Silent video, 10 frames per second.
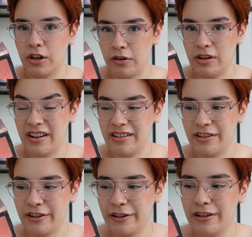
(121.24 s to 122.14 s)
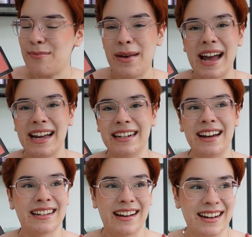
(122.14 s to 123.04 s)
toned undertone. Man,
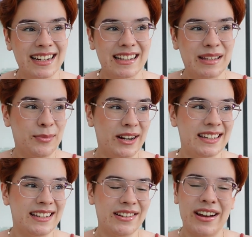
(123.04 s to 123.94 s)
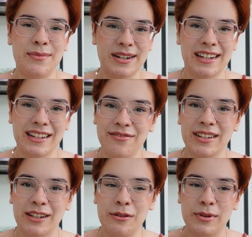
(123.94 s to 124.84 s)
I can't express to you how much I love
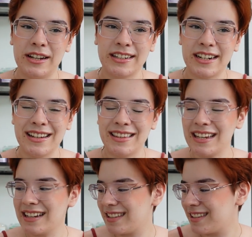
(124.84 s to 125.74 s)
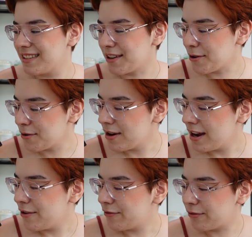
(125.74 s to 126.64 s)
yellow blush. I think it's so
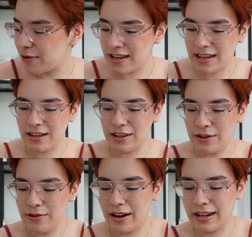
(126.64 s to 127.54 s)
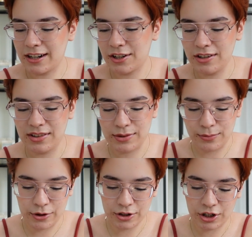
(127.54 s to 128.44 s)
freaking cute. I'll actually
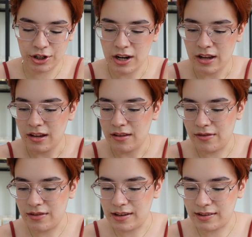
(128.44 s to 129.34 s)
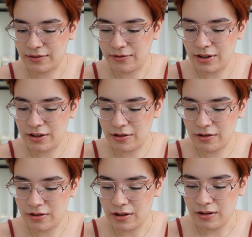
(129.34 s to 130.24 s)
swatch these for
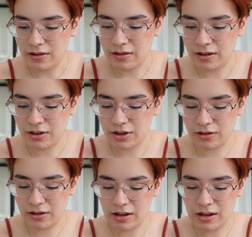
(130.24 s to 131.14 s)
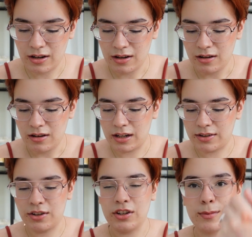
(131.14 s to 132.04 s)
you, actually.
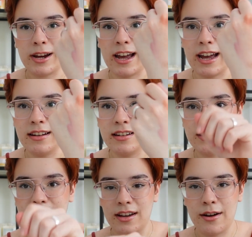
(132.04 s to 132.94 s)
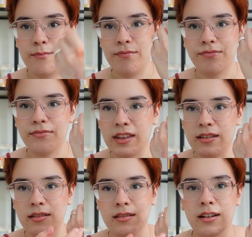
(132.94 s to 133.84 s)
Excuse my hand, it's
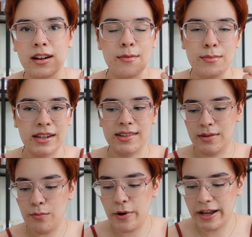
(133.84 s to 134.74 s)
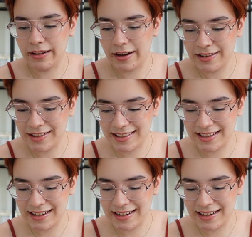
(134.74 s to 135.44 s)
I mixed some wet liners